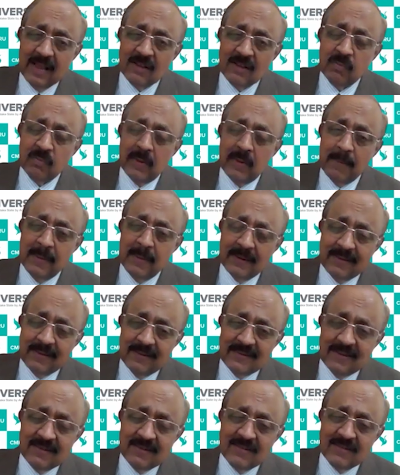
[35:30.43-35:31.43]
is very much
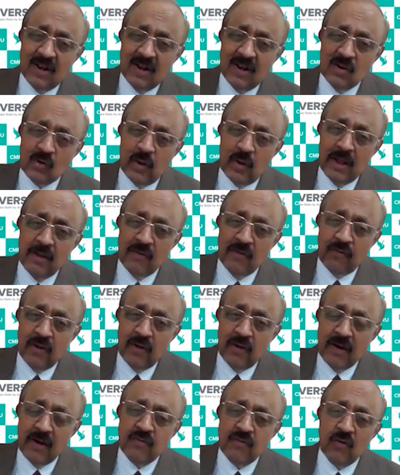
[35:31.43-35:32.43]
essential to
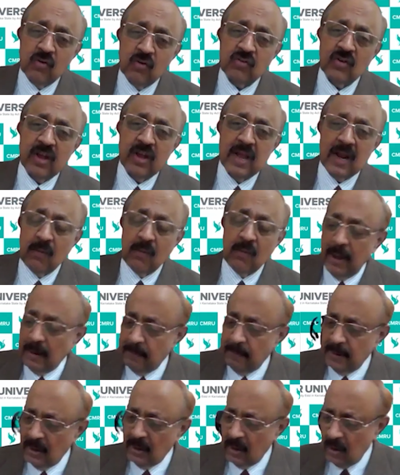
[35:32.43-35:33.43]
enforce
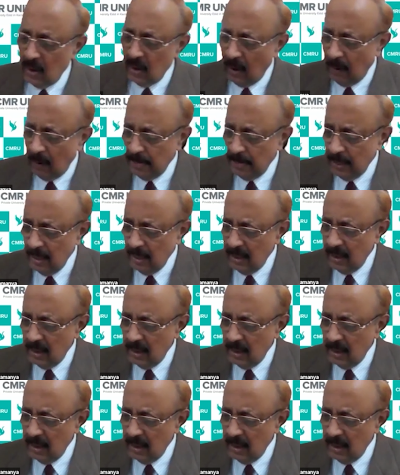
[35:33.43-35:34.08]
environmental law.